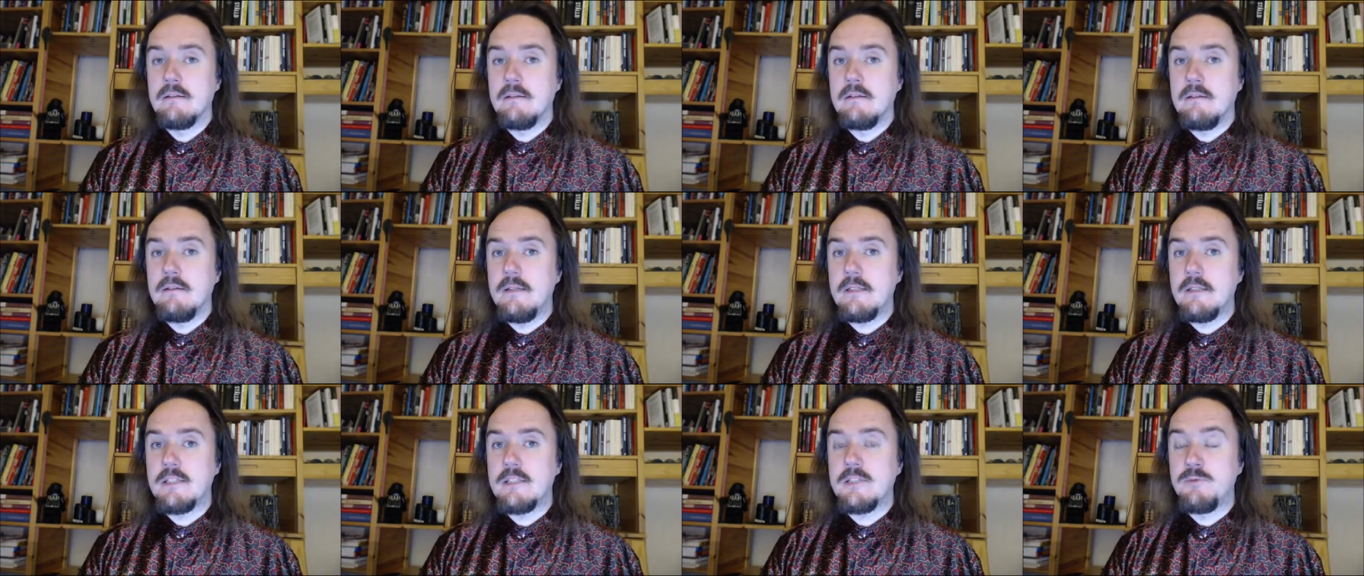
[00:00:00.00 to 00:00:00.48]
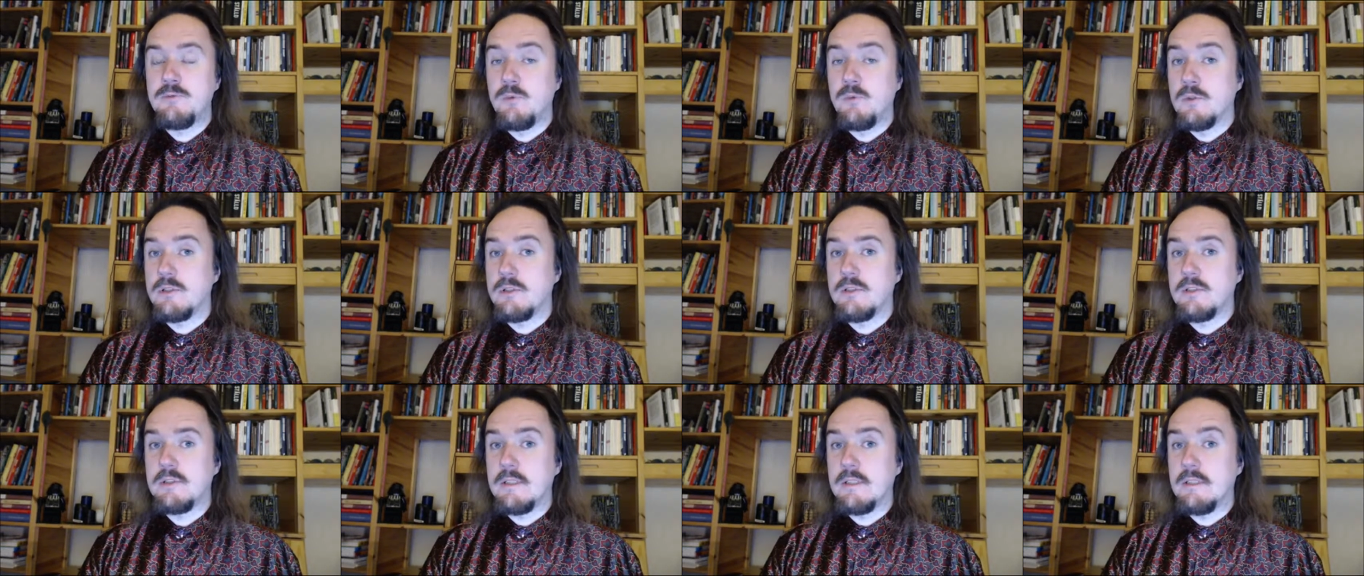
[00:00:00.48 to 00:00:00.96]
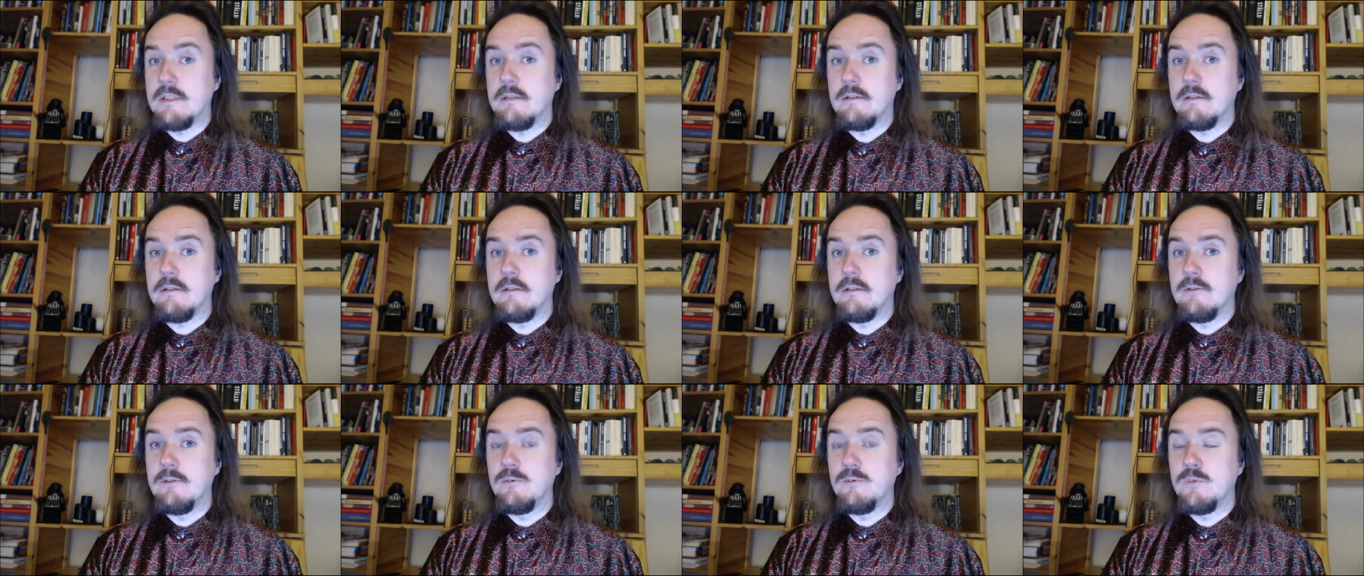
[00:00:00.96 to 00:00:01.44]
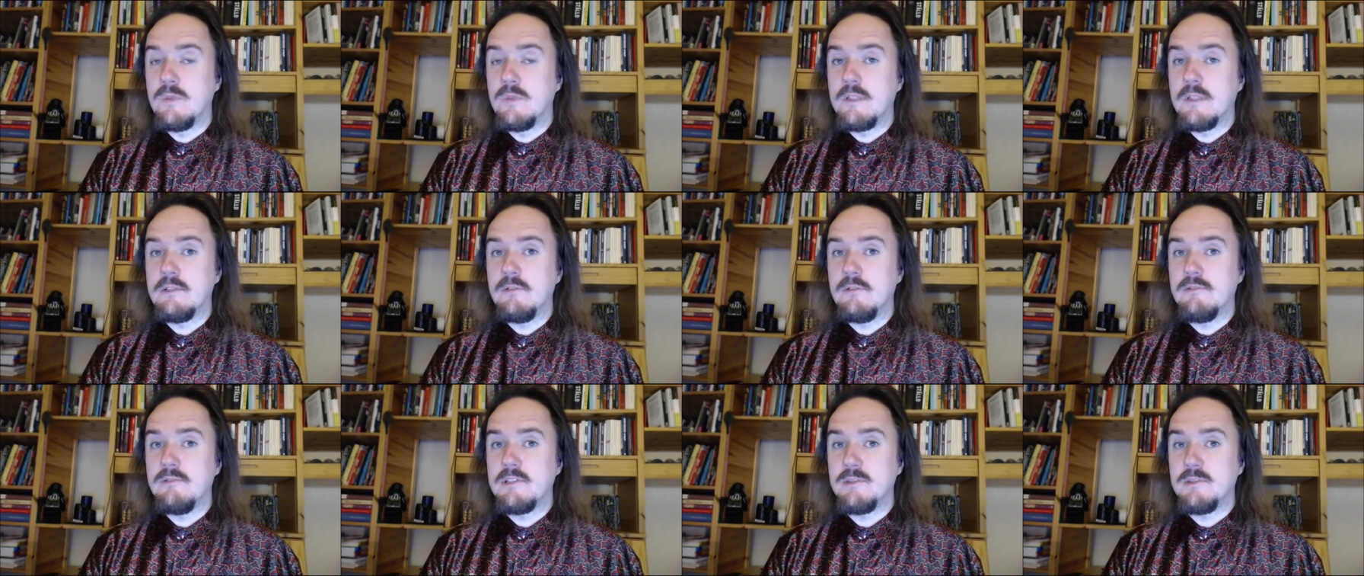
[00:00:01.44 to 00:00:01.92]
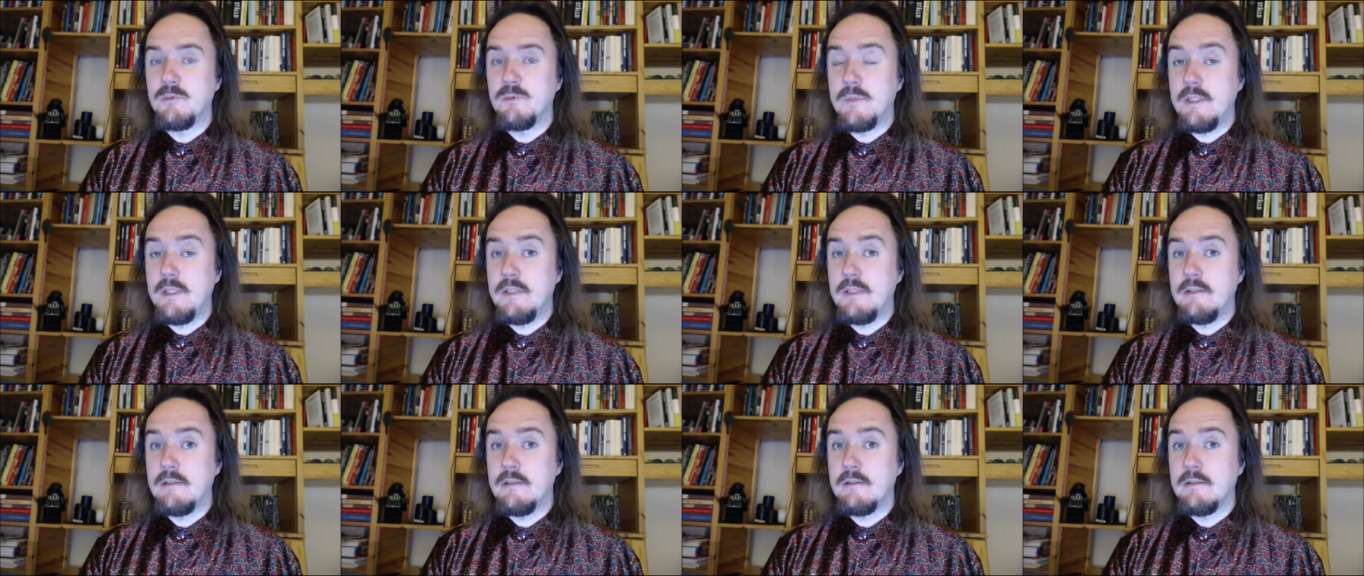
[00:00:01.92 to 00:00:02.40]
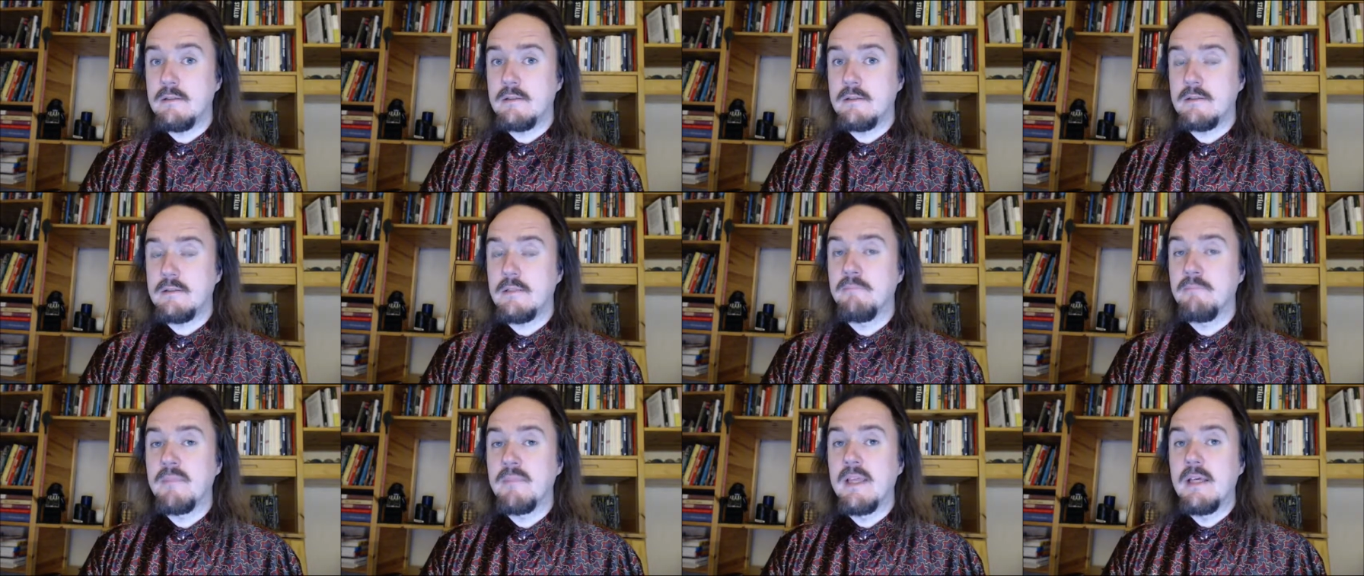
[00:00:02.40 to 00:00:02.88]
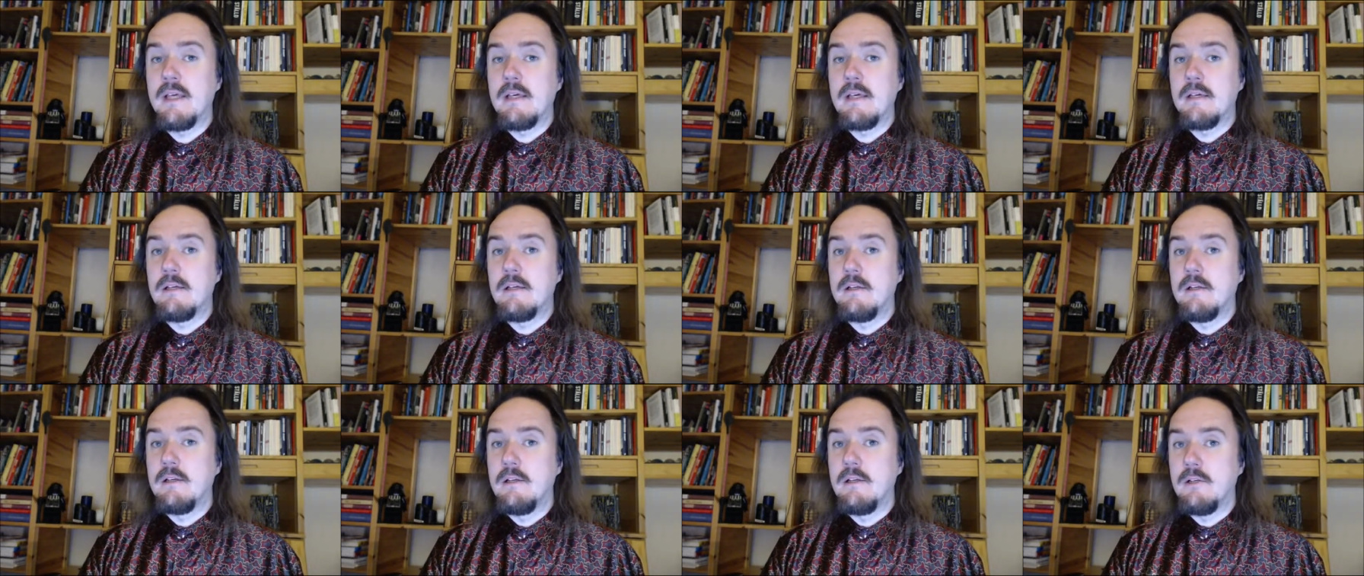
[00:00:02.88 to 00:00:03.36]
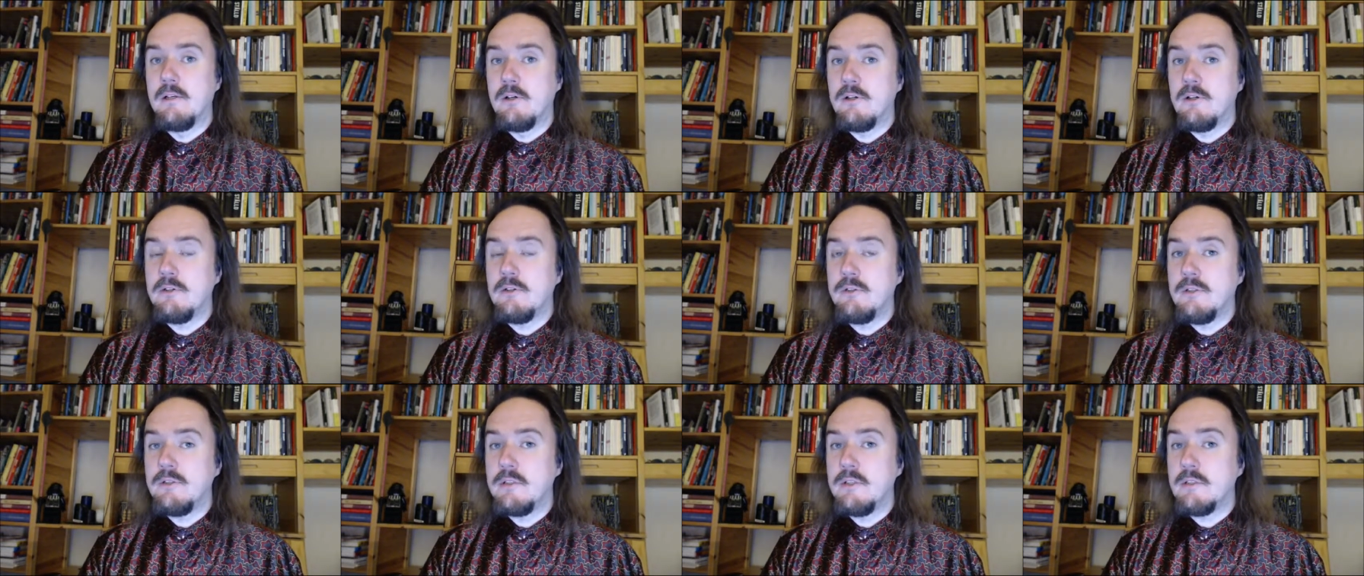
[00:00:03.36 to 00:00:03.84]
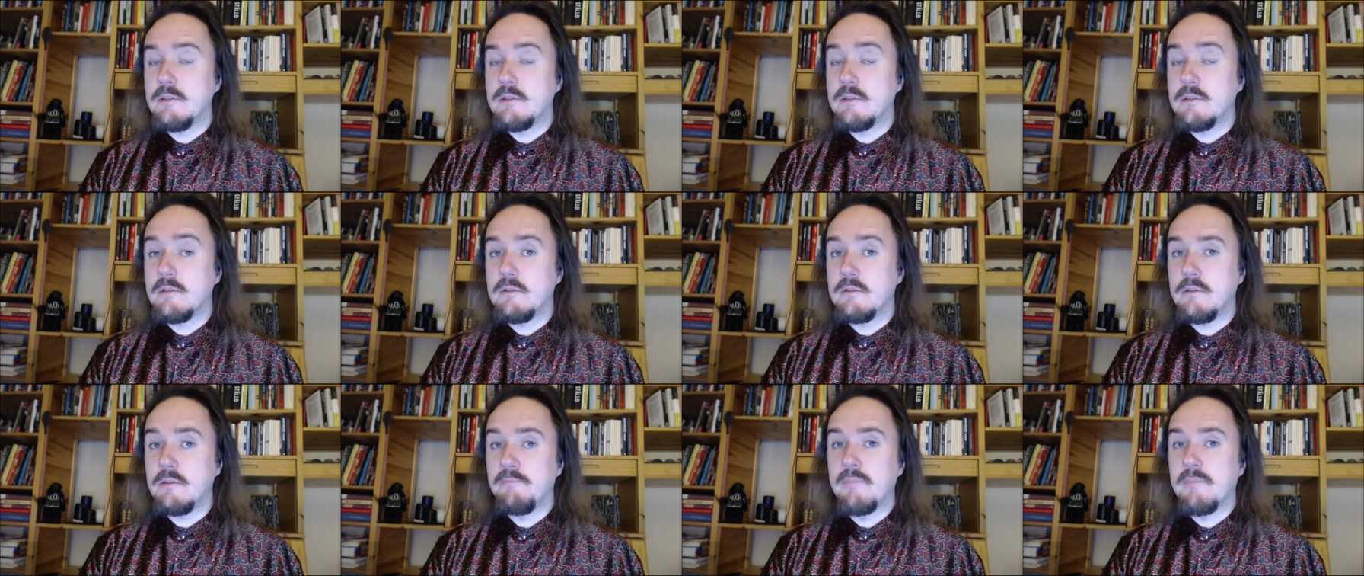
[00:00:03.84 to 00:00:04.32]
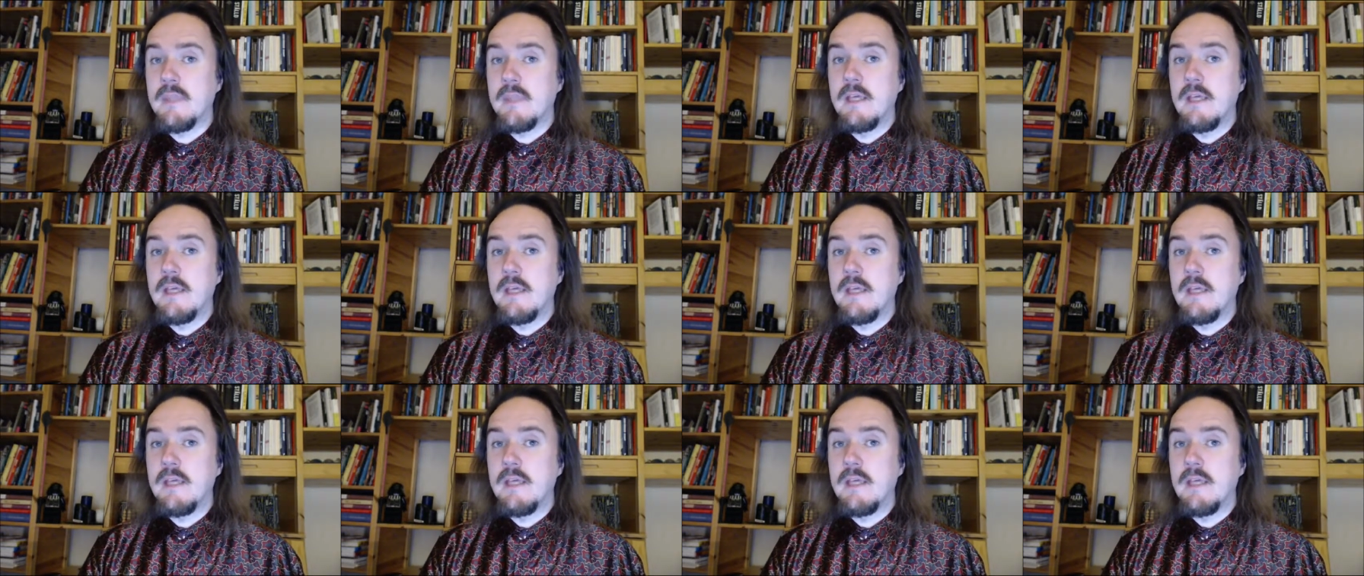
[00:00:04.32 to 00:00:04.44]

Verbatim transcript: This was in one of Sweden's largest